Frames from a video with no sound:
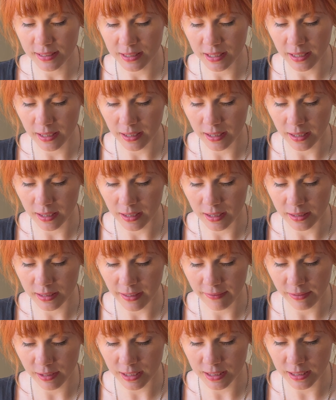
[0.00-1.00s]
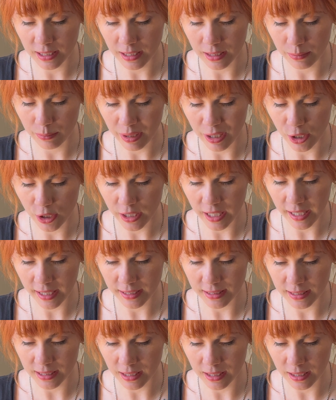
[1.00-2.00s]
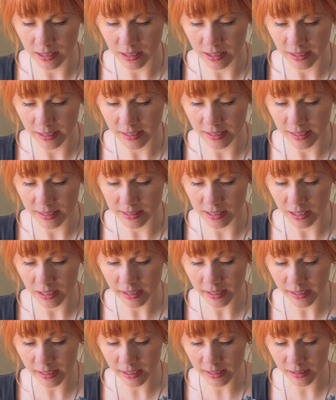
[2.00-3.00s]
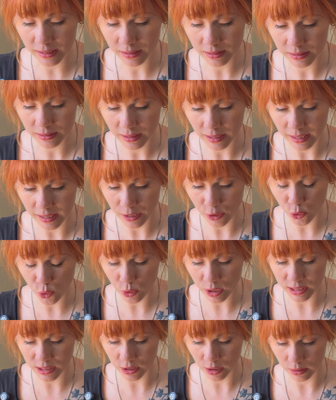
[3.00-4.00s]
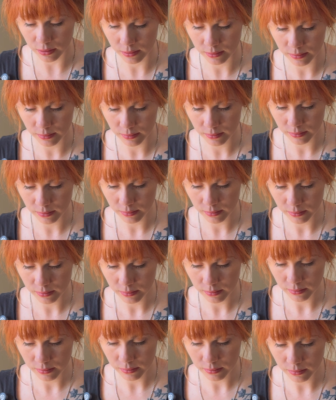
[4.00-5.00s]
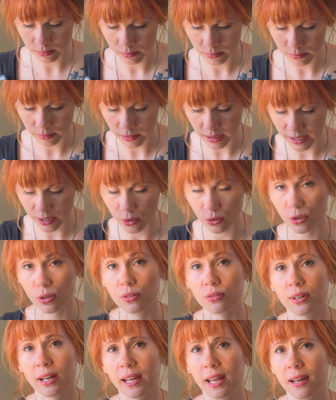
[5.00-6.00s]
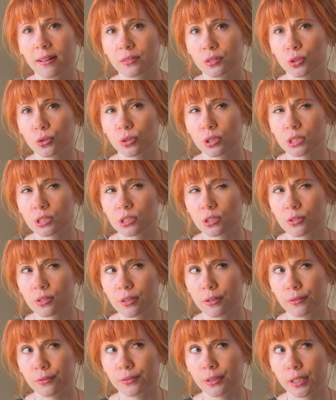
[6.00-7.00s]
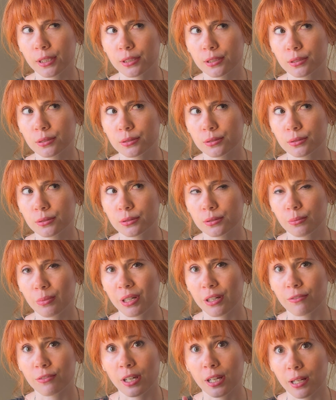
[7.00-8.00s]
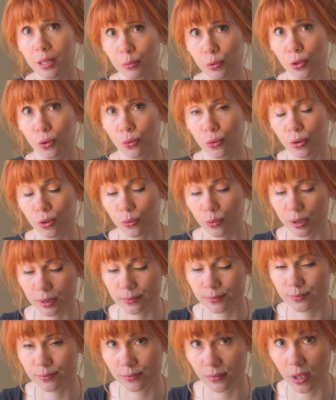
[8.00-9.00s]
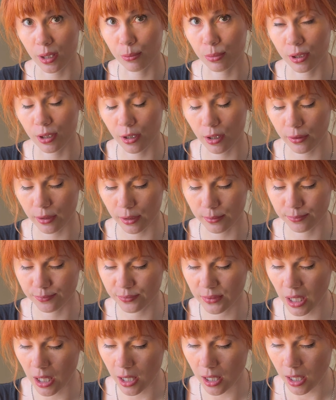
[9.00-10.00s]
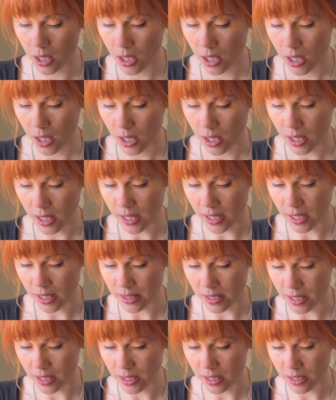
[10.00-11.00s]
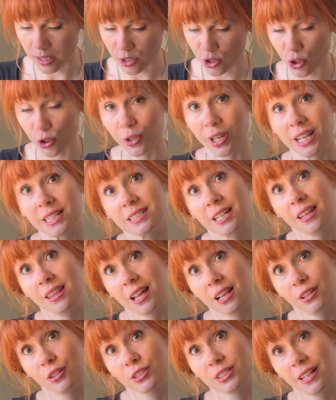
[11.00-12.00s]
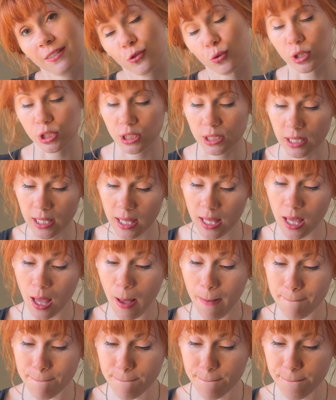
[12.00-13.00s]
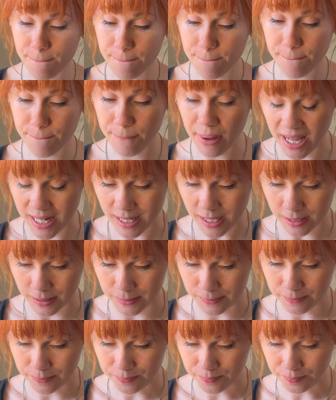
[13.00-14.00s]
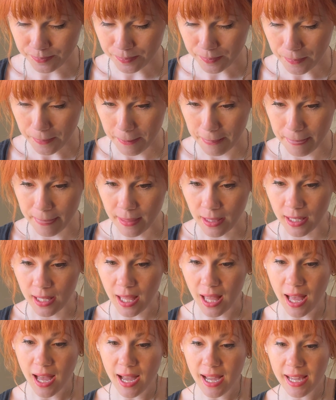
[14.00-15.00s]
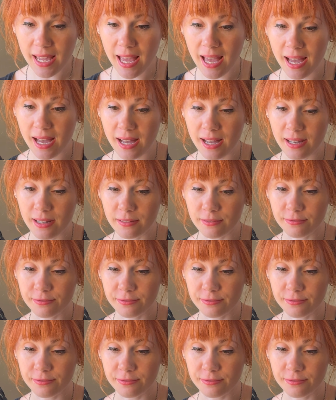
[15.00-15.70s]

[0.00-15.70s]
definitely seen better days. He needs a cleaning and a new crystal. I don't know if I have a new crystal that'll fit, but if not, I'm going to order one and put it on there and then show you guys how that looks afterwards. But I have